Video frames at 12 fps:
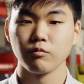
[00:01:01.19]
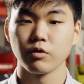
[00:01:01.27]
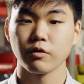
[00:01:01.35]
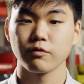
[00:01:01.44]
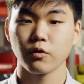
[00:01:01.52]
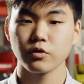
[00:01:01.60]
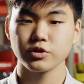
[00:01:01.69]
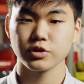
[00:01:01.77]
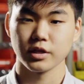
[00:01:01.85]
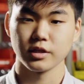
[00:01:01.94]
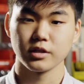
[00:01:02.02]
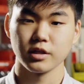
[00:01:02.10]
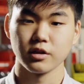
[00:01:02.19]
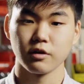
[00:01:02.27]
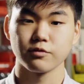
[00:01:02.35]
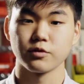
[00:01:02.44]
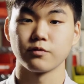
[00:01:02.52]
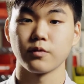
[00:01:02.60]
We were fortunate
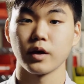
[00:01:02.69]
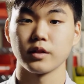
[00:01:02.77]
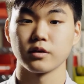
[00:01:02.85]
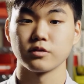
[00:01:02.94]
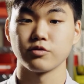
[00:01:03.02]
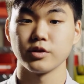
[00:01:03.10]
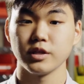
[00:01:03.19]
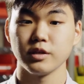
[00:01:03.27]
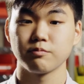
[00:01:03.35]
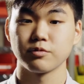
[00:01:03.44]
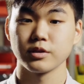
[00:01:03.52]
enough to find a 3D